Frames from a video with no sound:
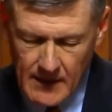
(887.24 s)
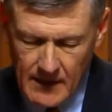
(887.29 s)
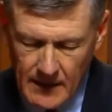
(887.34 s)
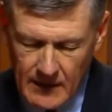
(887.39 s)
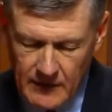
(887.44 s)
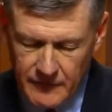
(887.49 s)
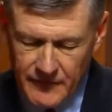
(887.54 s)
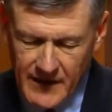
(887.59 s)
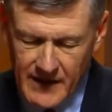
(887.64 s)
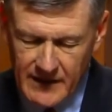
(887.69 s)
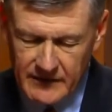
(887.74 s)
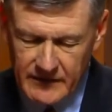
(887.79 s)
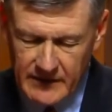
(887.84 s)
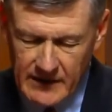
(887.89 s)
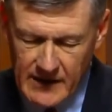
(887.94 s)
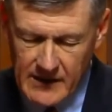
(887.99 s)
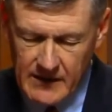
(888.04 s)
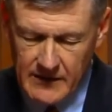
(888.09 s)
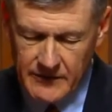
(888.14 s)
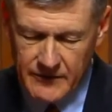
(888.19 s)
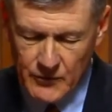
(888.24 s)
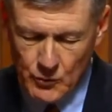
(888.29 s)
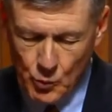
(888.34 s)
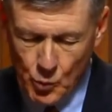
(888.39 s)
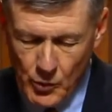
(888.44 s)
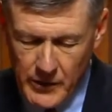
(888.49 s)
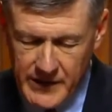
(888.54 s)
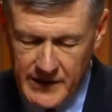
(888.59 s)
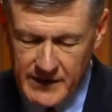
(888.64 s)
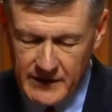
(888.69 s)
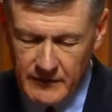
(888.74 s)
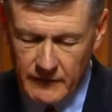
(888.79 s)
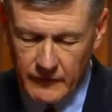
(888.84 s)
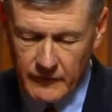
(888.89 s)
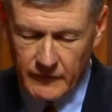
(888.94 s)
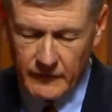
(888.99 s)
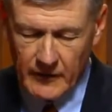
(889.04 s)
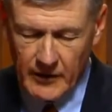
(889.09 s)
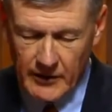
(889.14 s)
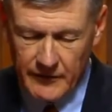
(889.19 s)
If I take the
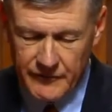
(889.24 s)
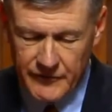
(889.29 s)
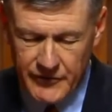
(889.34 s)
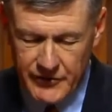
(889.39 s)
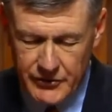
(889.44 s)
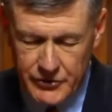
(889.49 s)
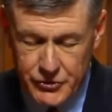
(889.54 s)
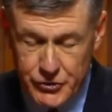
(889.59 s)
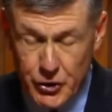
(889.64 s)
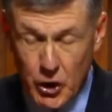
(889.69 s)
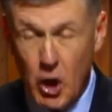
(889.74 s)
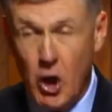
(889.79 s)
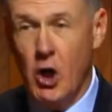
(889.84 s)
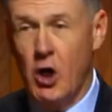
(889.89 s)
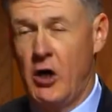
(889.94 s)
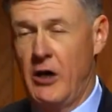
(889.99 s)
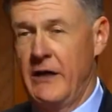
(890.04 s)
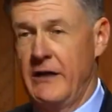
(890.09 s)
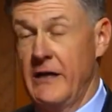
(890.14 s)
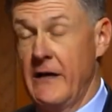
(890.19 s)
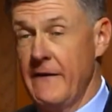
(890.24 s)
wings of the dawn,